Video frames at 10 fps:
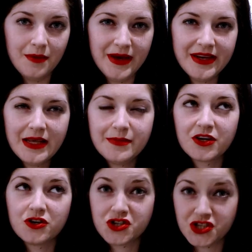mainly
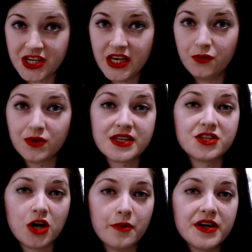because she was the
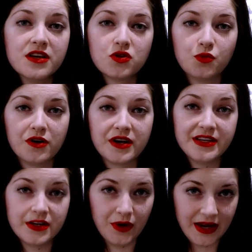dominant one
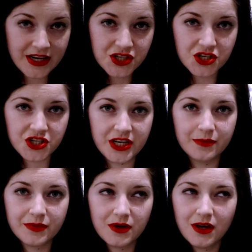in the
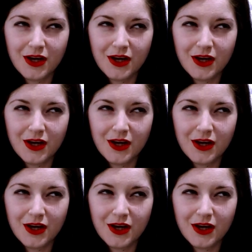relationship,